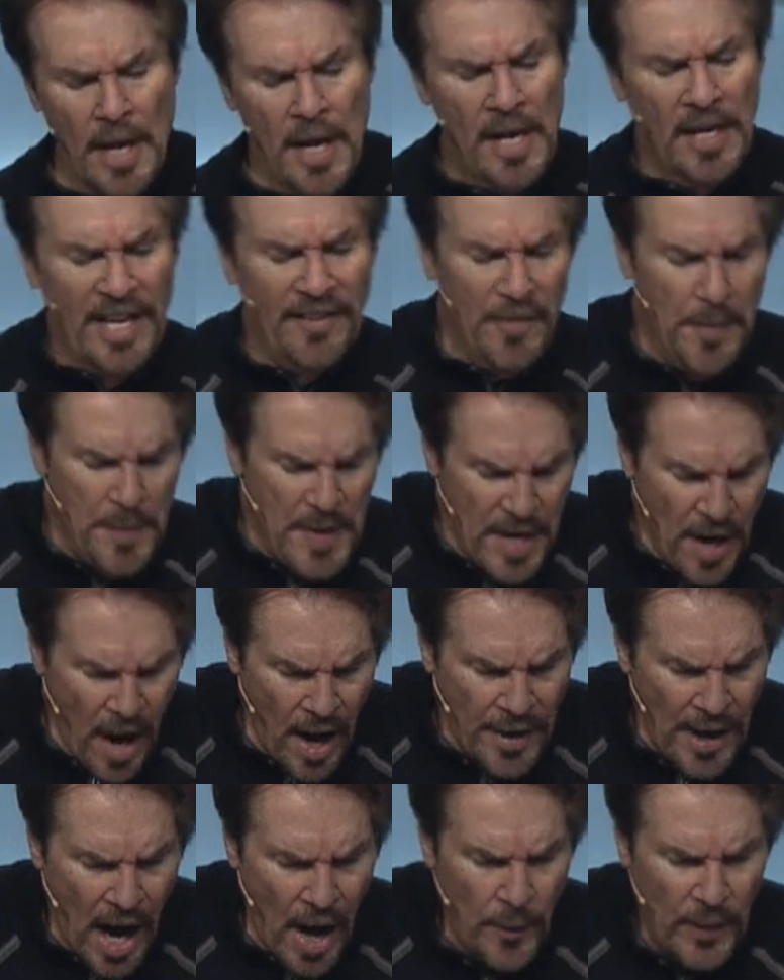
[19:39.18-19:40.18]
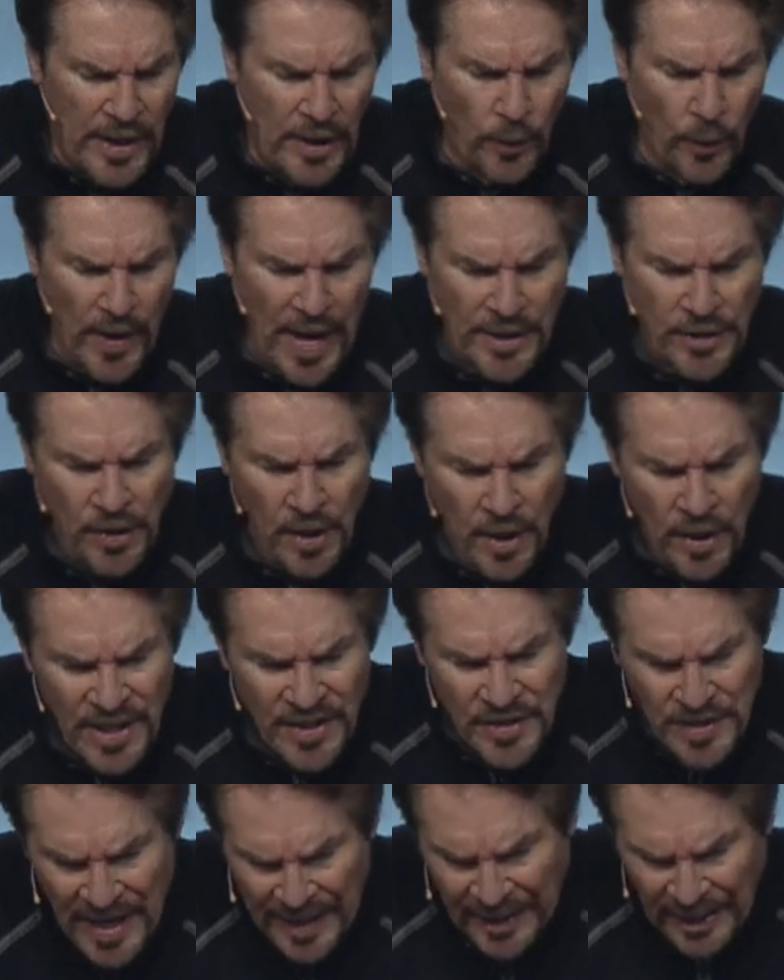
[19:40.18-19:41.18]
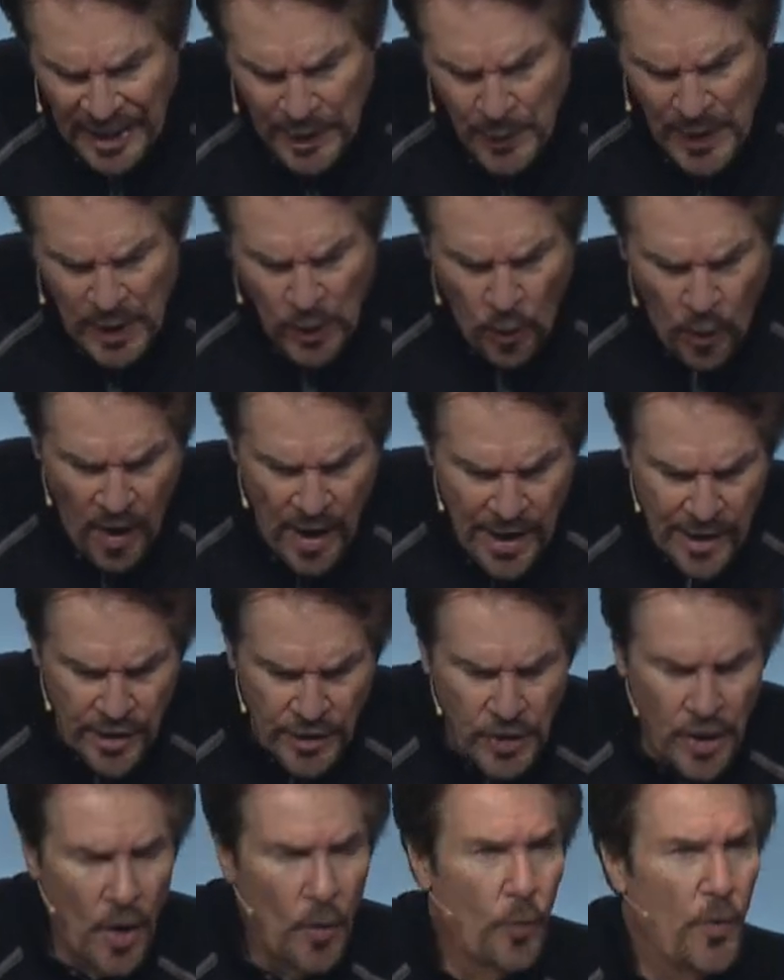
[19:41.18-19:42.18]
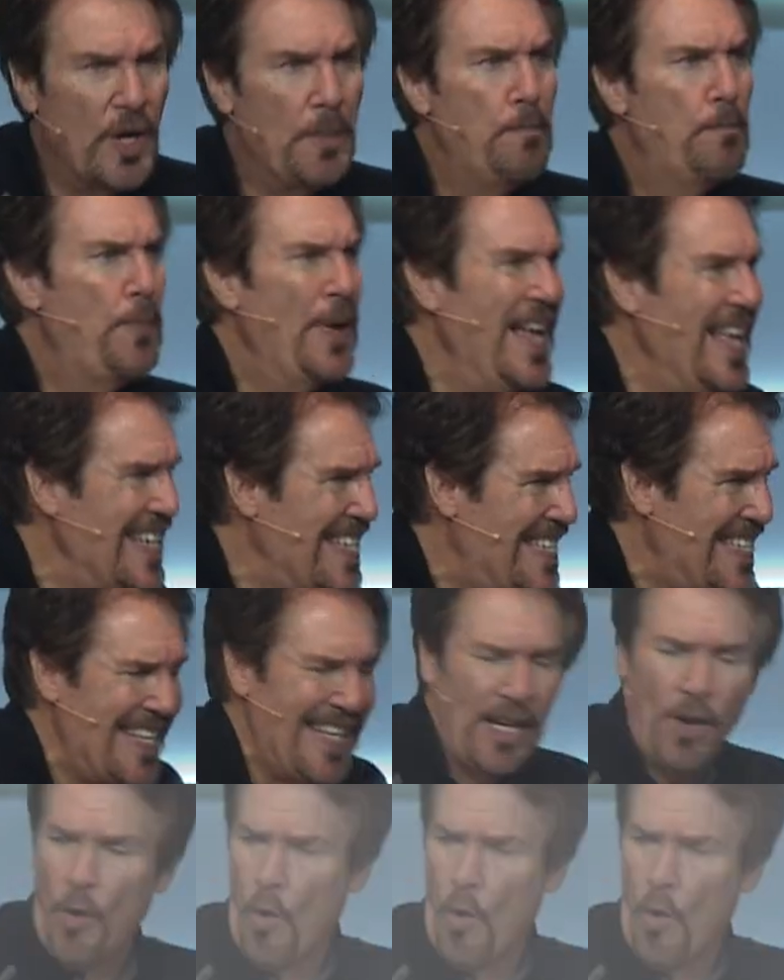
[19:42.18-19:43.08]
Living beyond our regrets, secondly, requires repenting